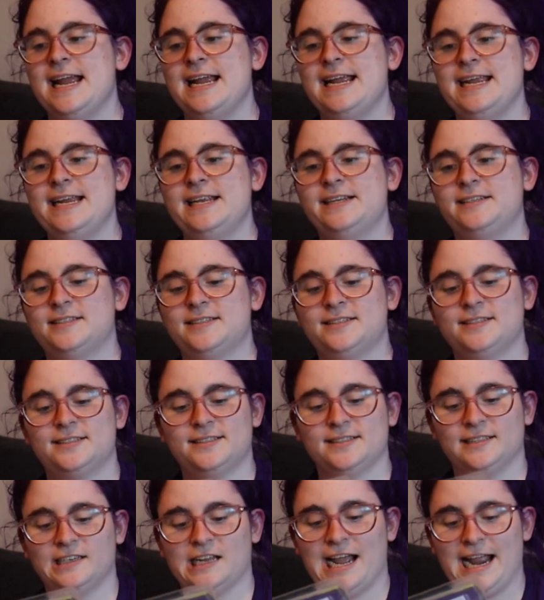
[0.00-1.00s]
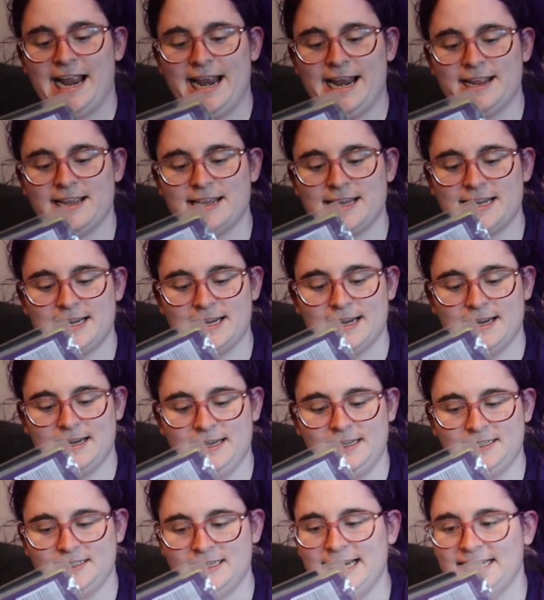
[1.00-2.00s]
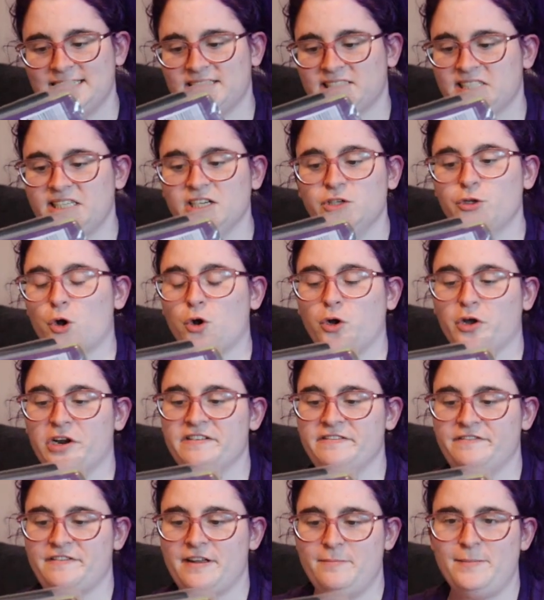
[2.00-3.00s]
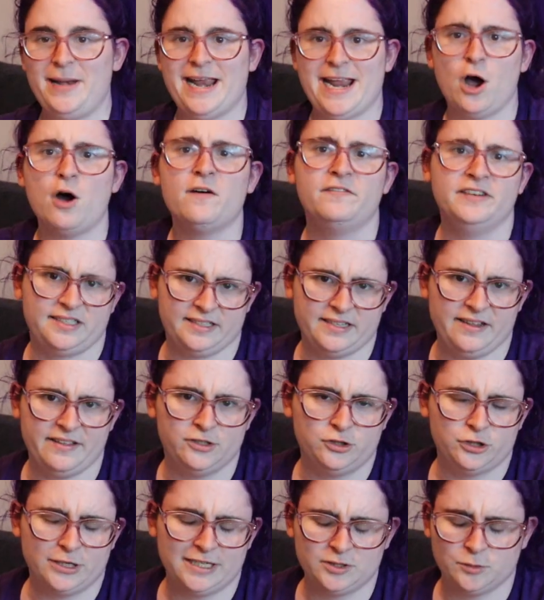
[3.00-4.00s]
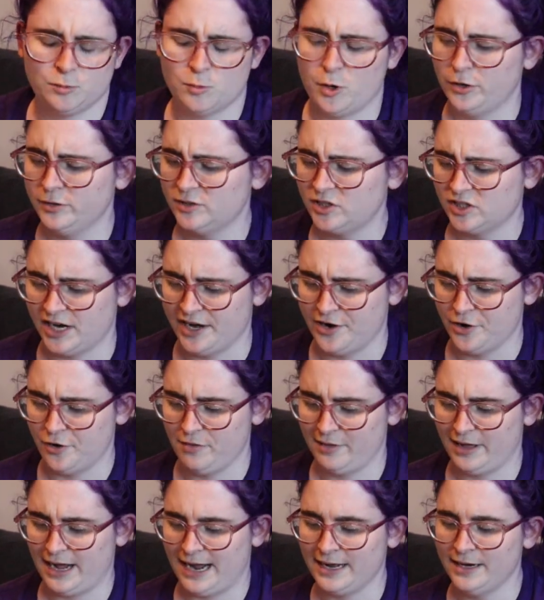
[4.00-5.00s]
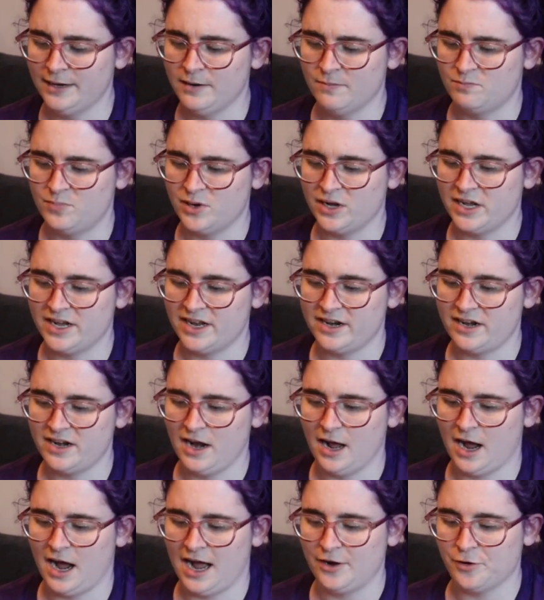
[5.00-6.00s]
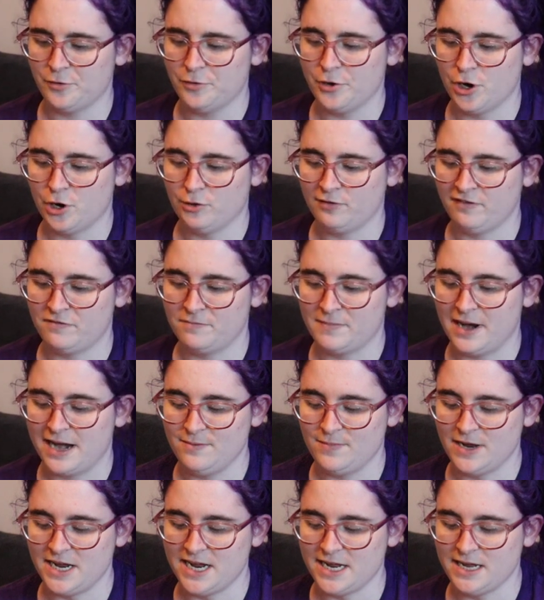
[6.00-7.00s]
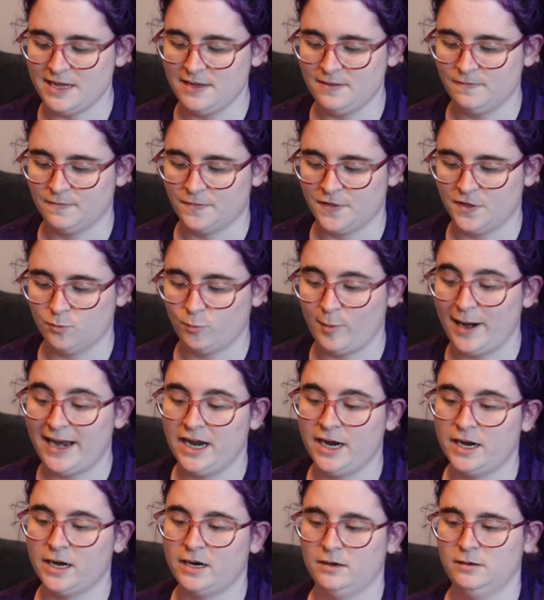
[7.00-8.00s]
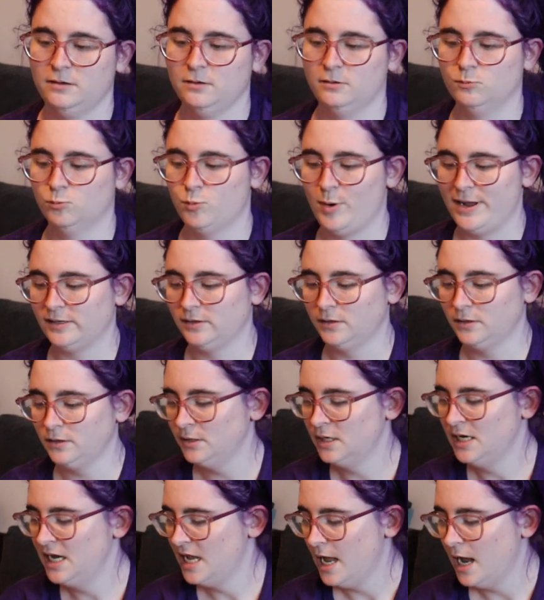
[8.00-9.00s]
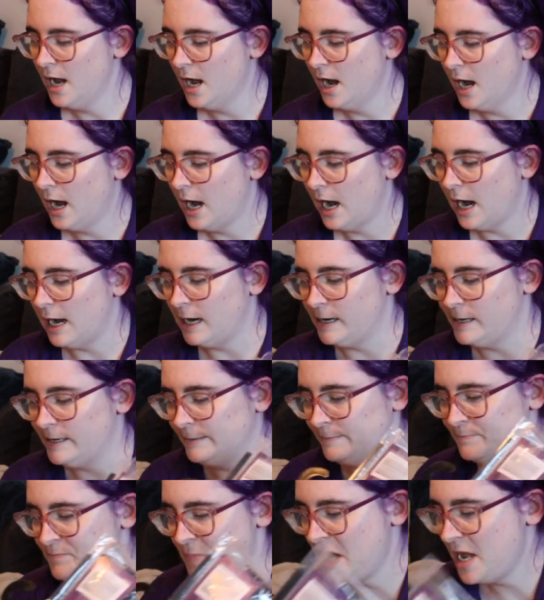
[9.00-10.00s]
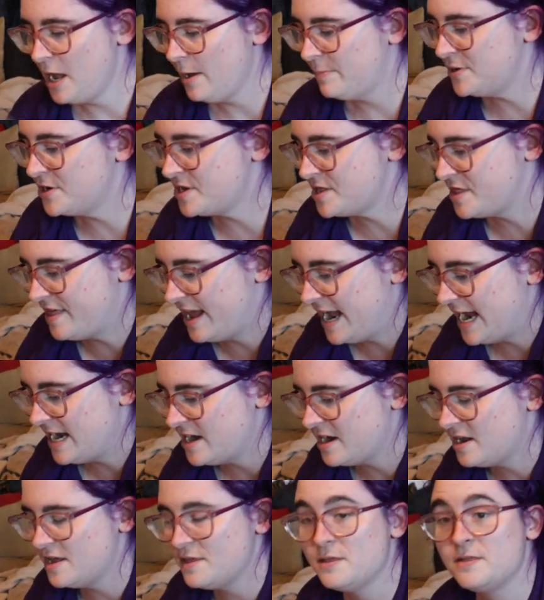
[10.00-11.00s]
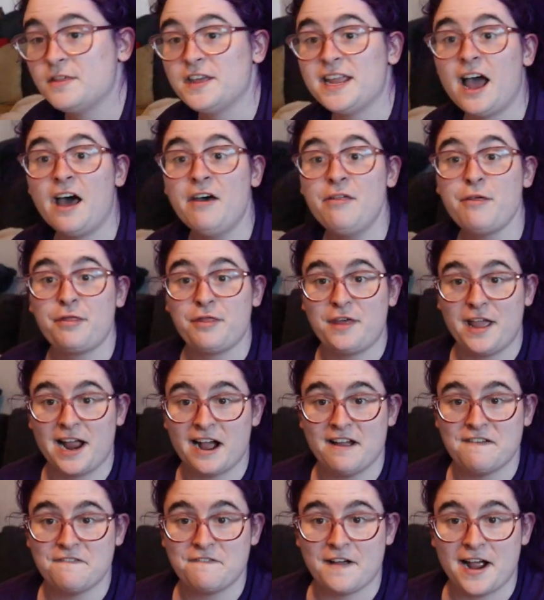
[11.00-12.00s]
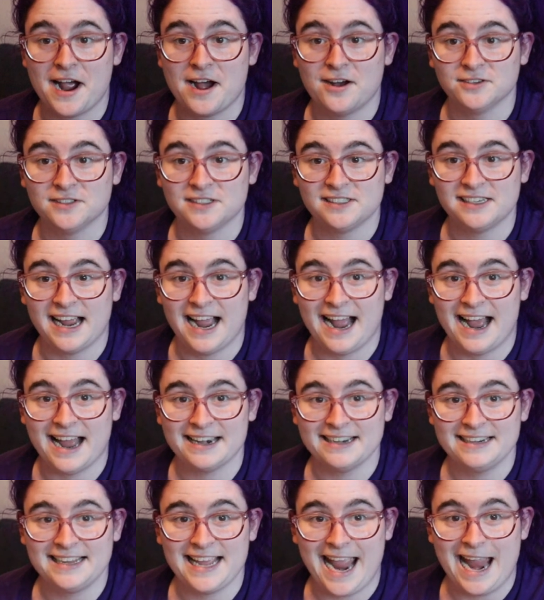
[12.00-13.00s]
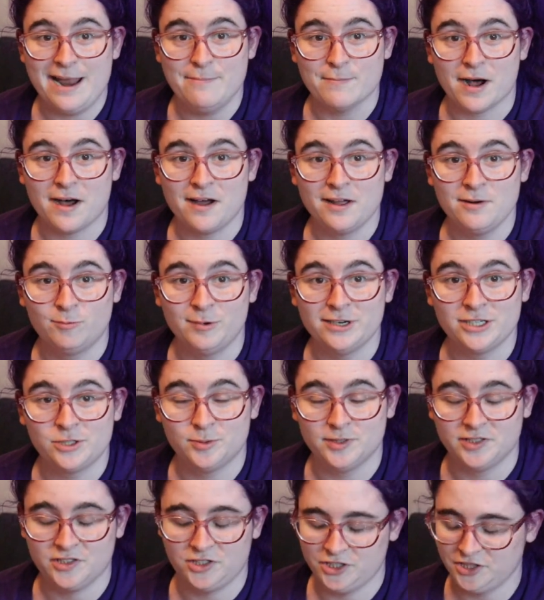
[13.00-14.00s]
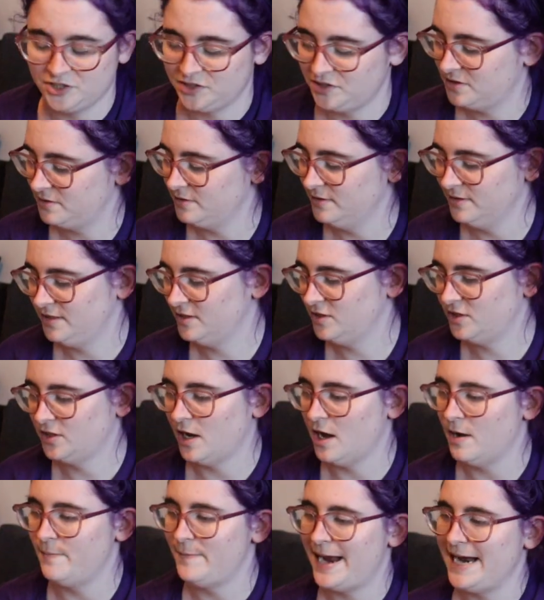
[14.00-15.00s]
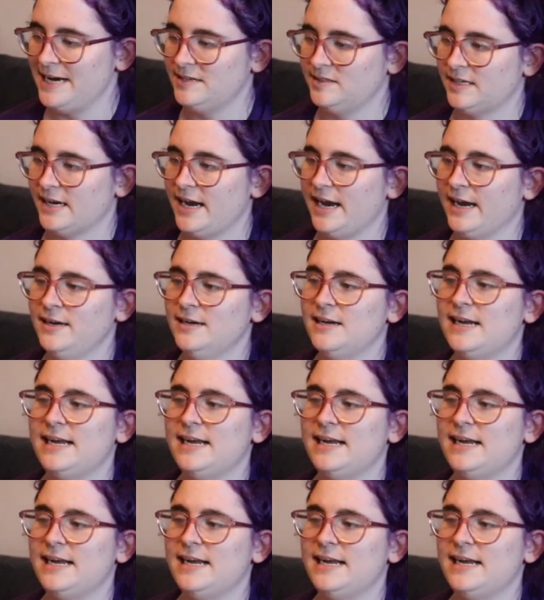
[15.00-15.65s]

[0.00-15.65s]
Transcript: it's like, it's still not gonna fit me. Obviously the dress won't, I know that, but I don't know if maybe the wig will. Um, but then the other thing I found at Kmart, which was just amazing,